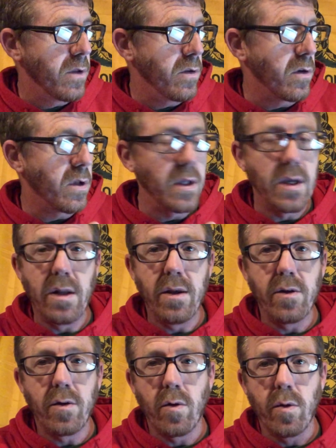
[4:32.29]
You can get
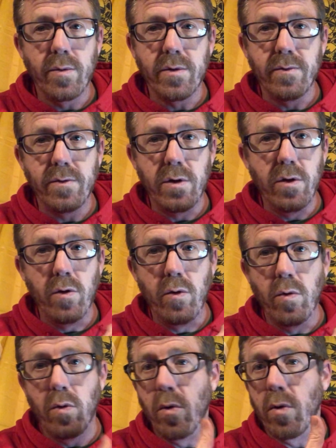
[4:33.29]
into groups of
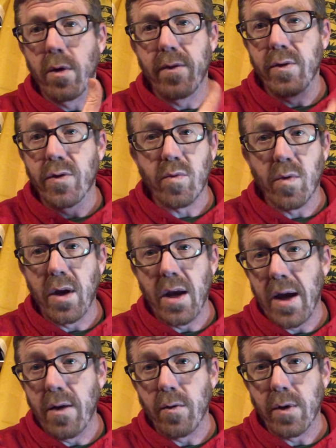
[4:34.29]
2 or even
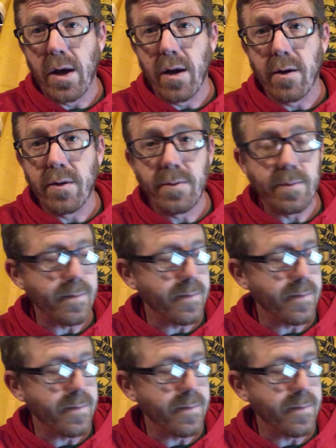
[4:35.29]
3, I don't care.